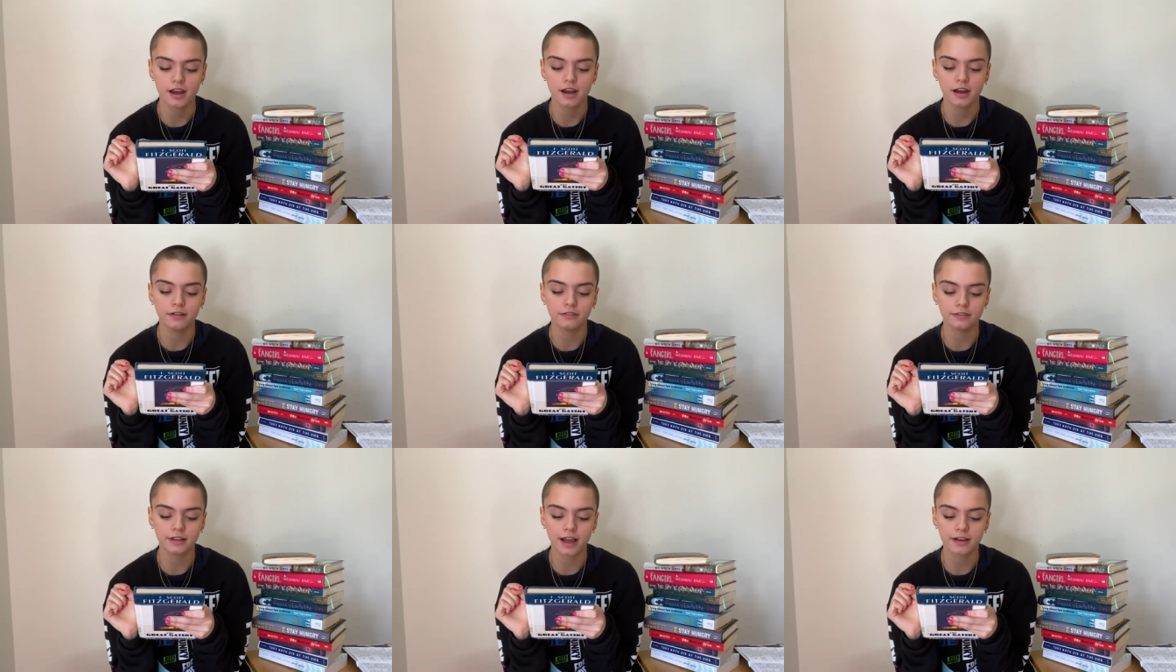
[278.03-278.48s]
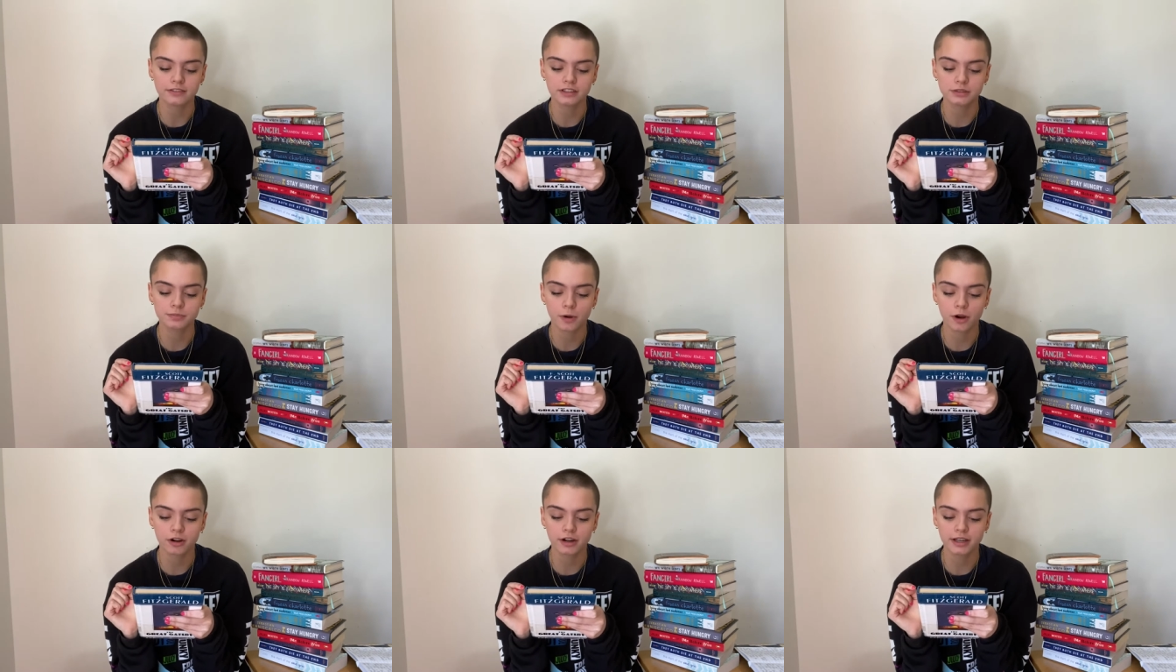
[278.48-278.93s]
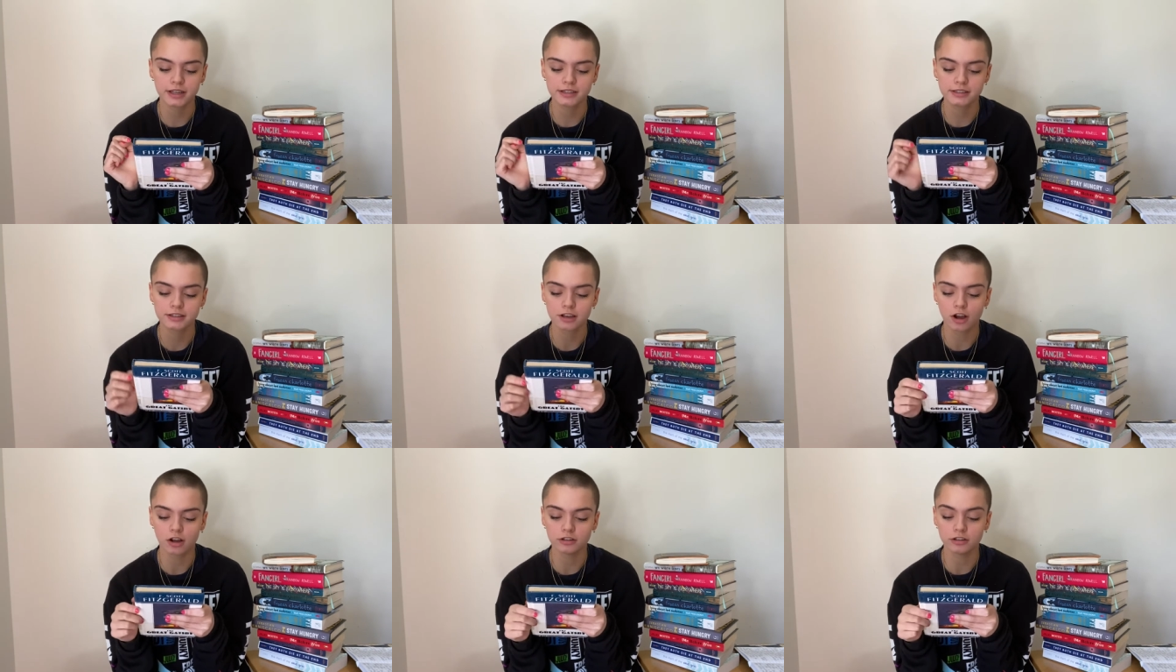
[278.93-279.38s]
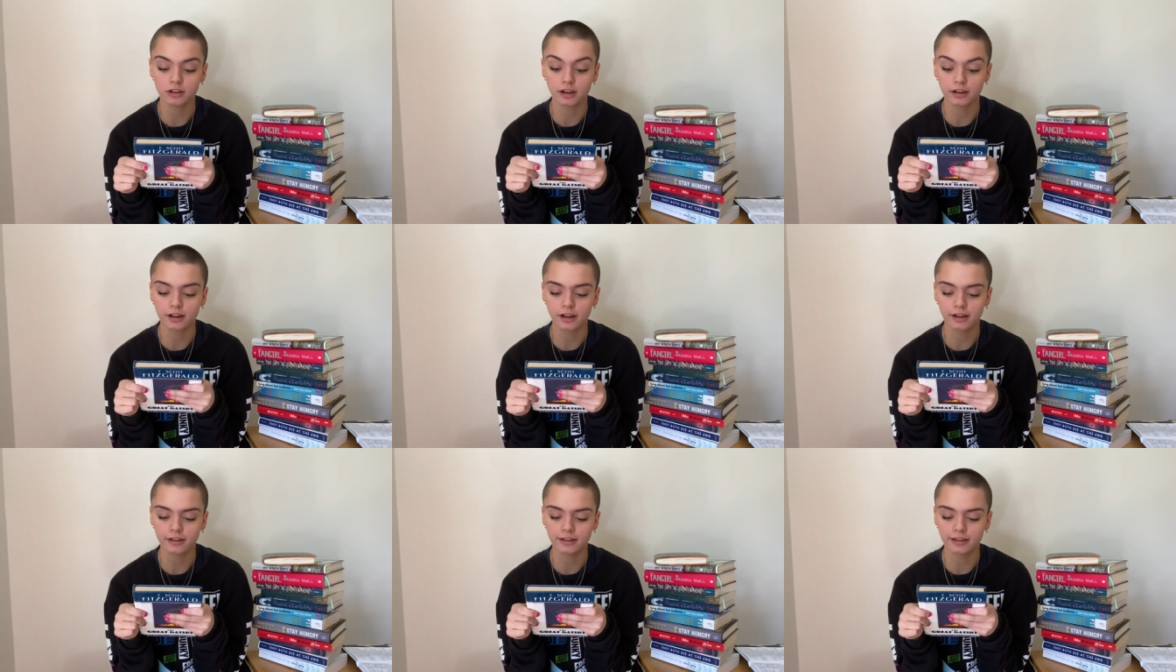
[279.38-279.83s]
of lavish parties on Long
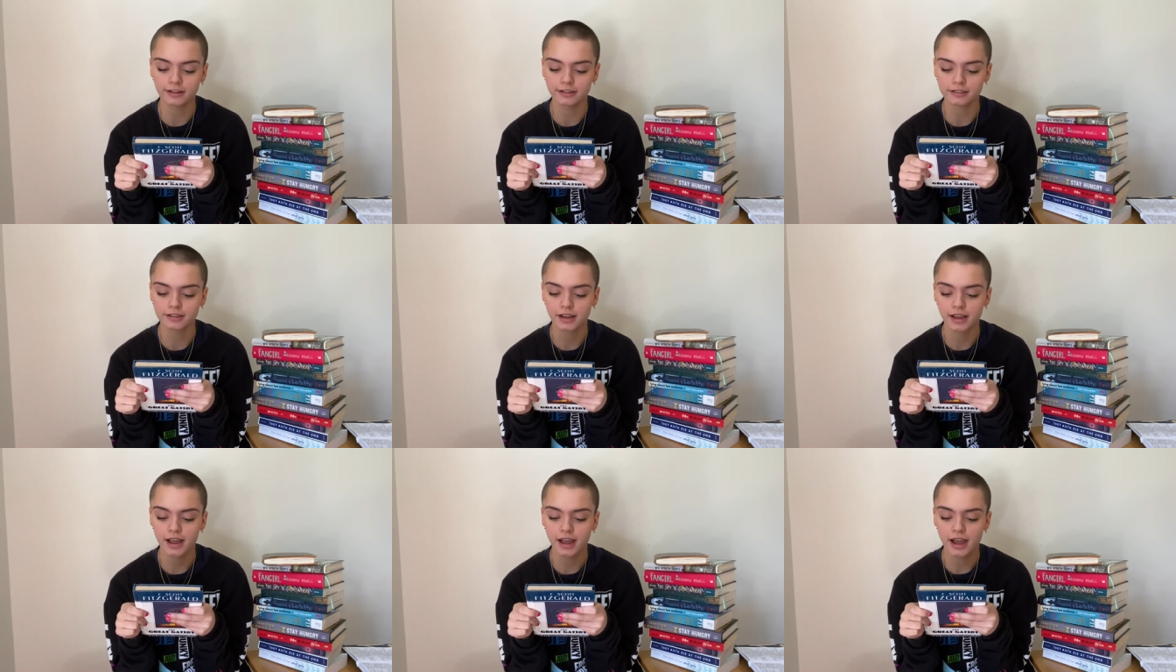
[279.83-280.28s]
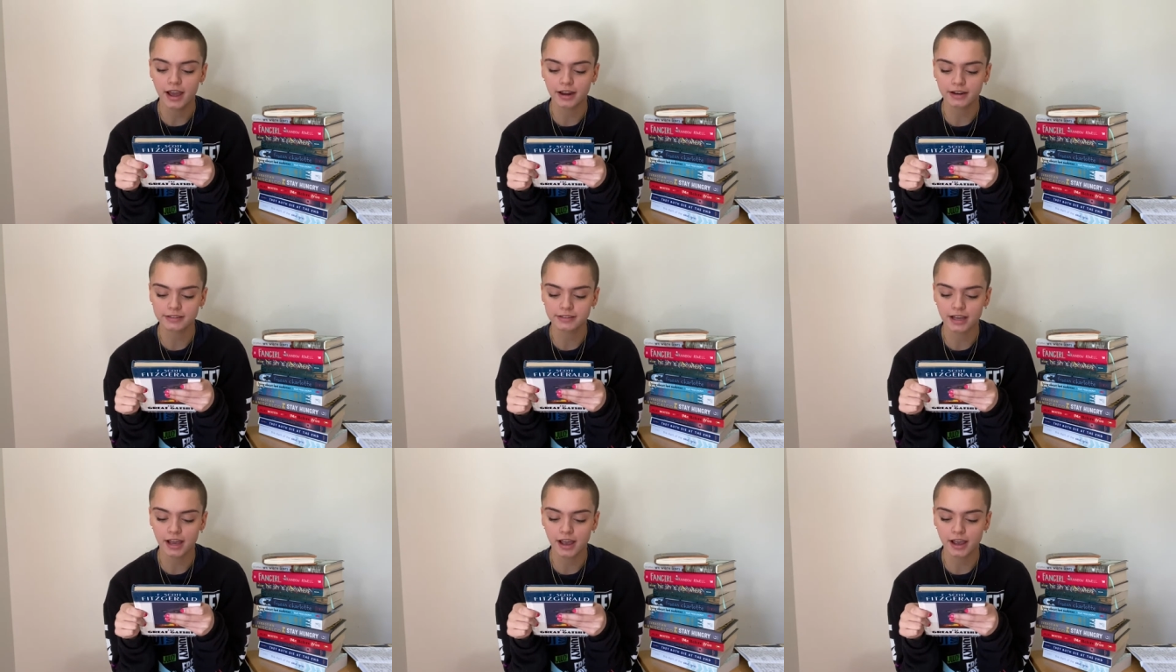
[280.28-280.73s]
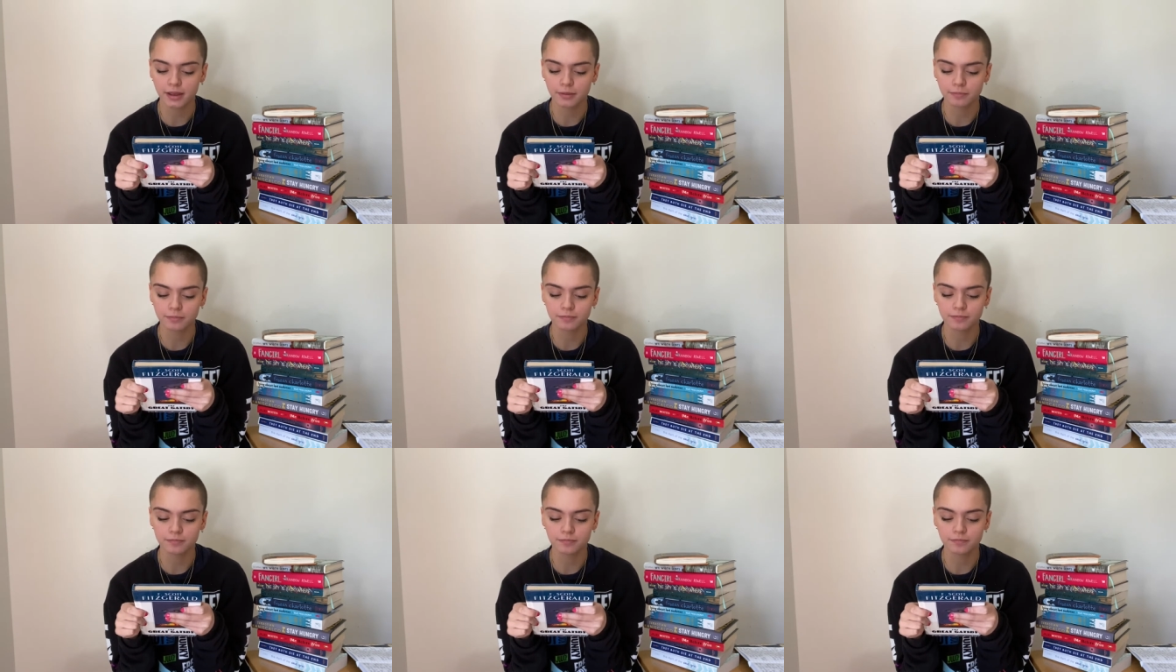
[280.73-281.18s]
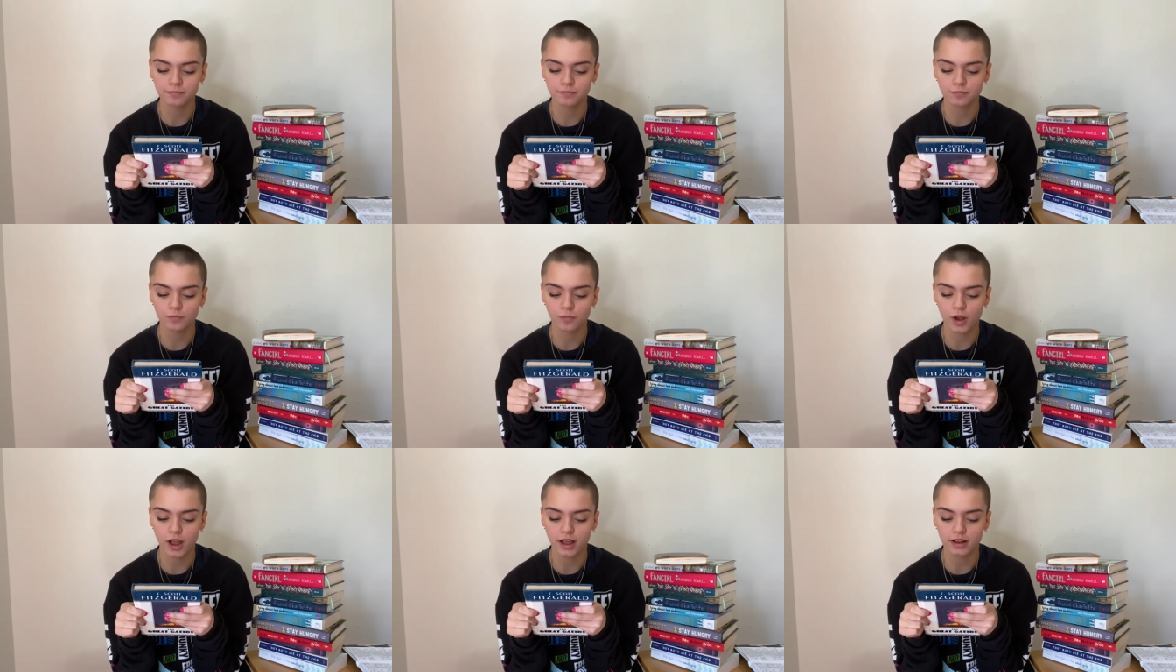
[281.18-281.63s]
Island at a time
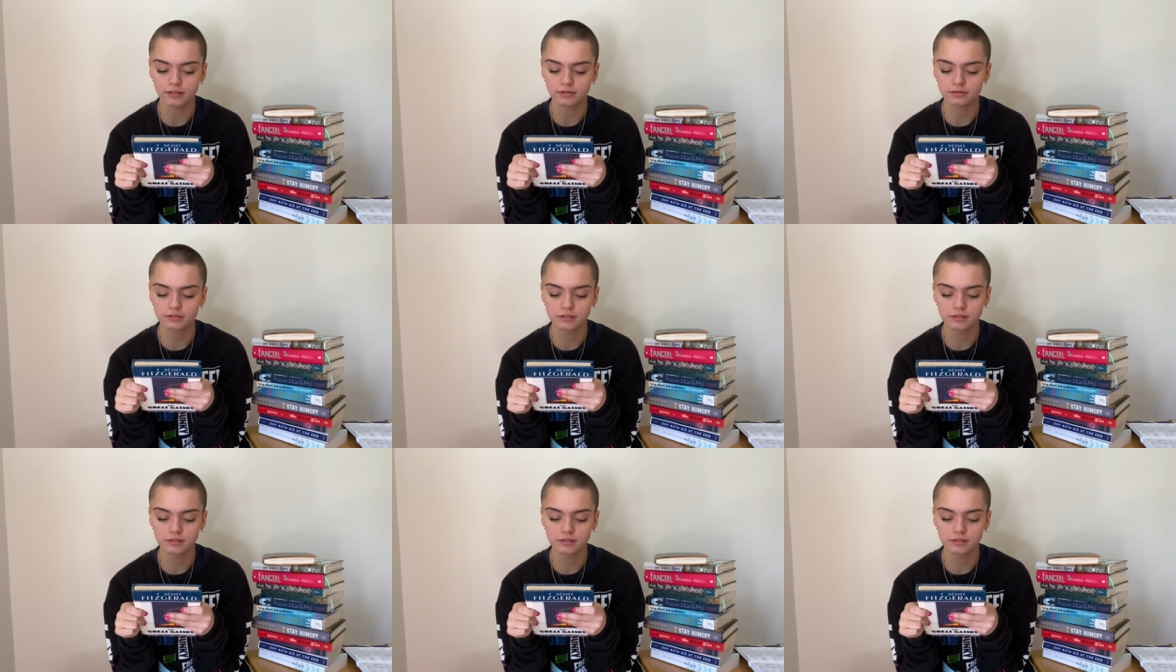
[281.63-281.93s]
when,